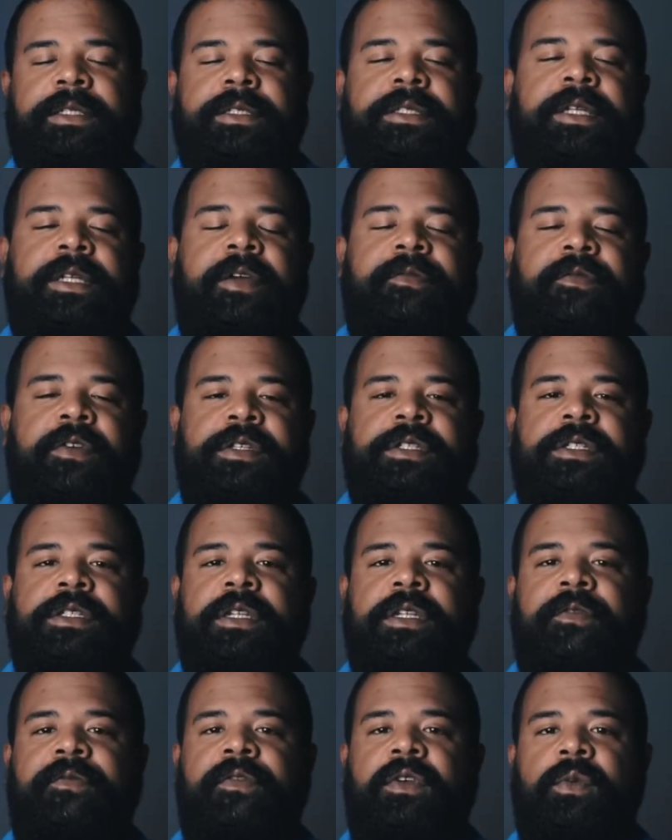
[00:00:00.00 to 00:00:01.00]
Say, for
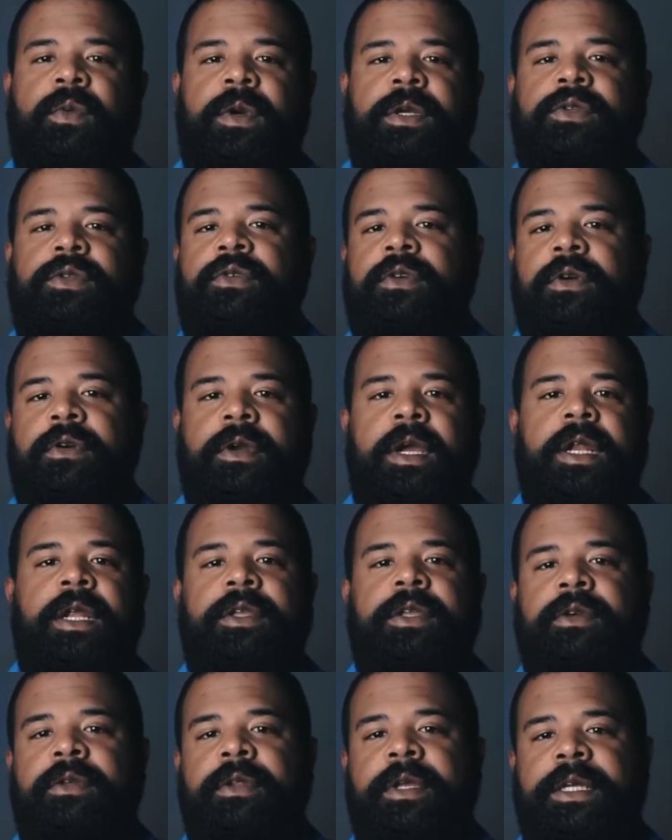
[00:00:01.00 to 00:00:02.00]
instance, if you went to a credit
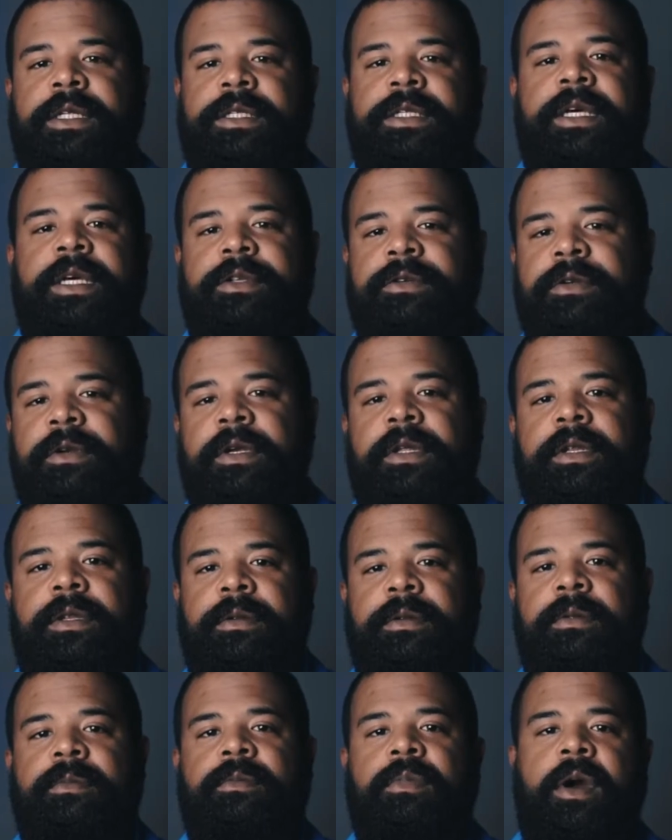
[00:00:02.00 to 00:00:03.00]
union, etc.,
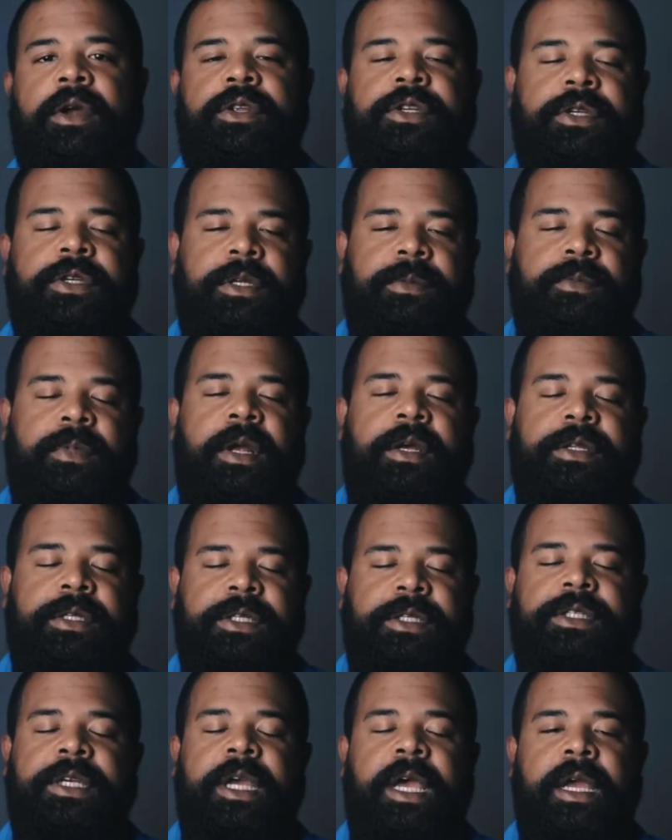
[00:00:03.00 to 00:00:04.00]
and brought us a
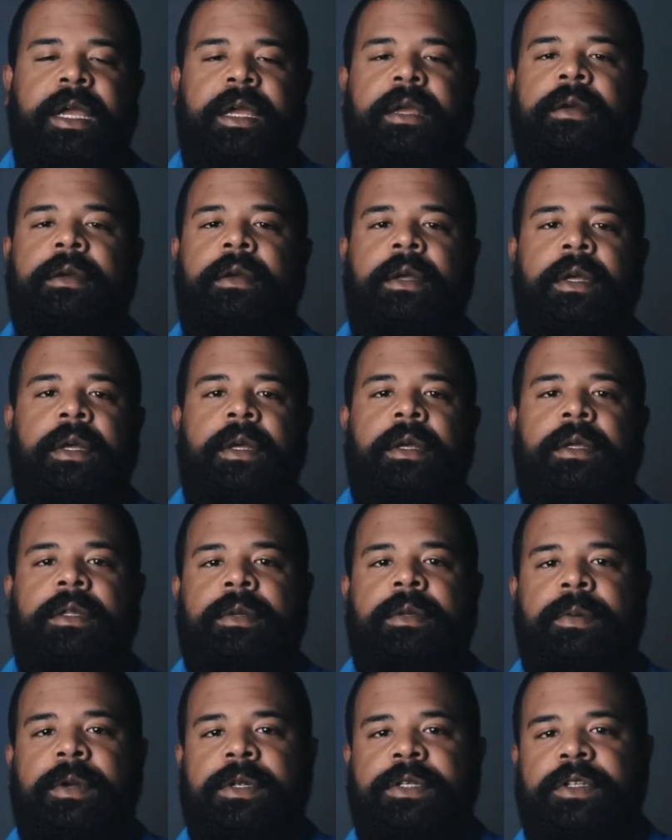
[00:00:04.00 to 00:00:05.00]
check to
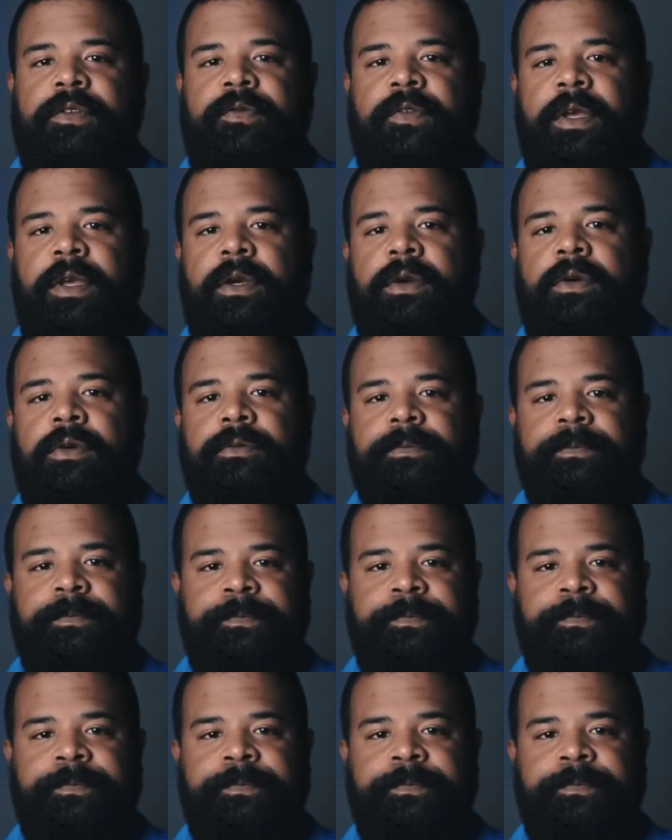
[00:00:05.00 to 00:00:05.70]
purchase a vehicle.